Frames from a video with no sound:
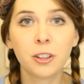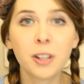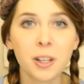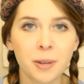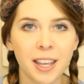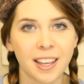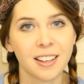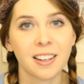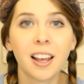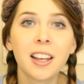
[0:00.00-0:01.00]
Sure you
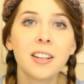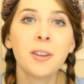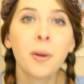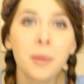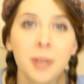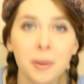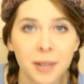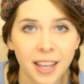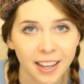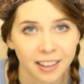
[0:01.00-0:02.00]
can. I know you
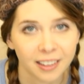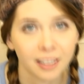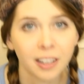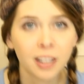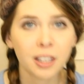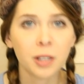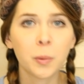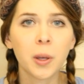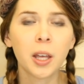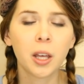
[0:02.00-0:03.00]
can.
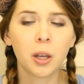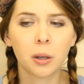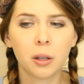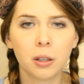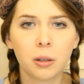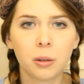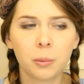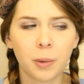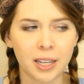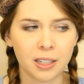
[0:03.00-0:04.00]

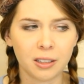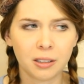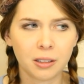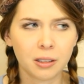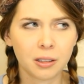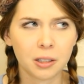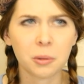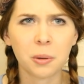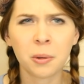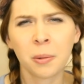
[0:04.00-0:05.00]
Wait,
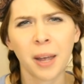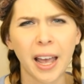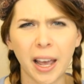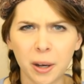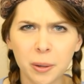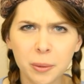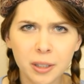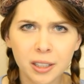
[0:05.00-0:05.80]
you don't know how?